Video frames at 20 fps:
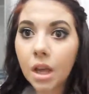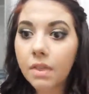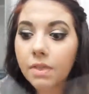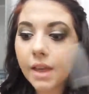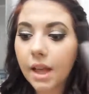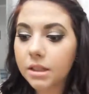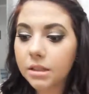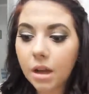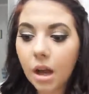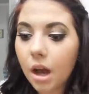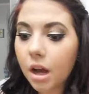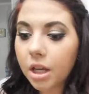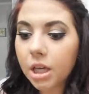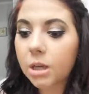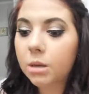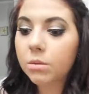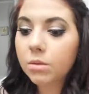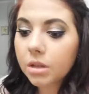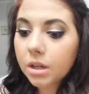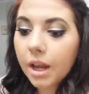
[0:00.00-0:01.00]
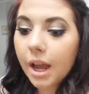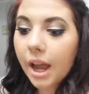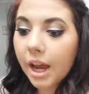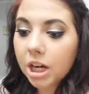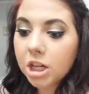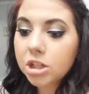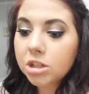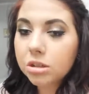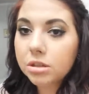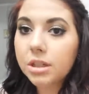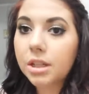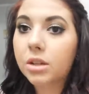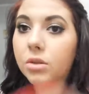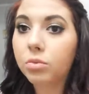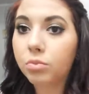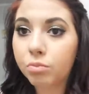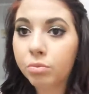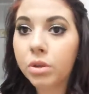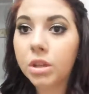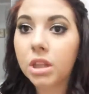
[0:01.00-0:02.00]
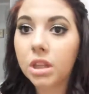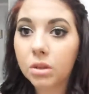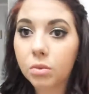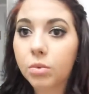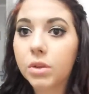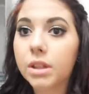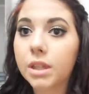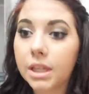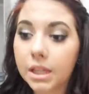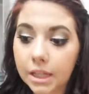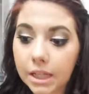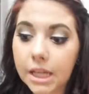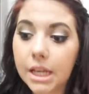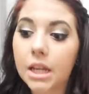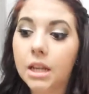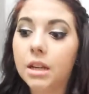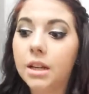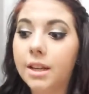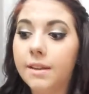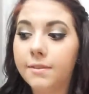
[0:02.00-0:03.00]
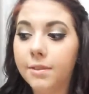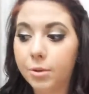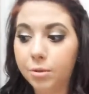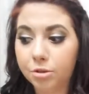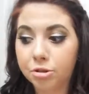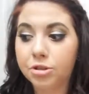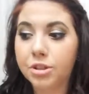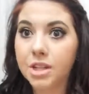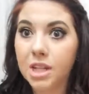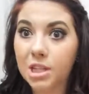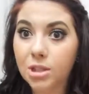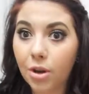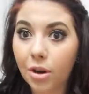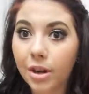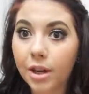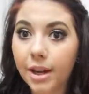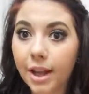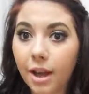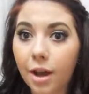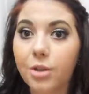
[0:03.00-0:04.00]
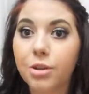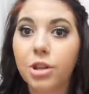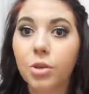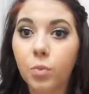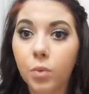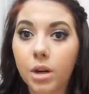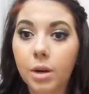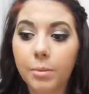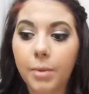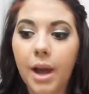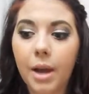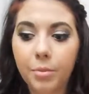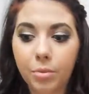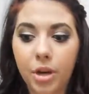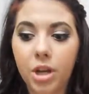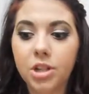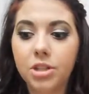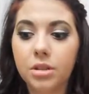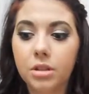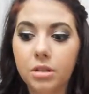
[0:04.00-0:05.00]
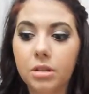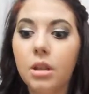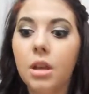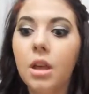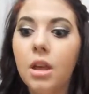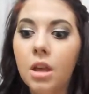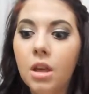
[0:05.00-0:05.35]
That's all you would actually really need if you were just starting out and you want to buy brushes.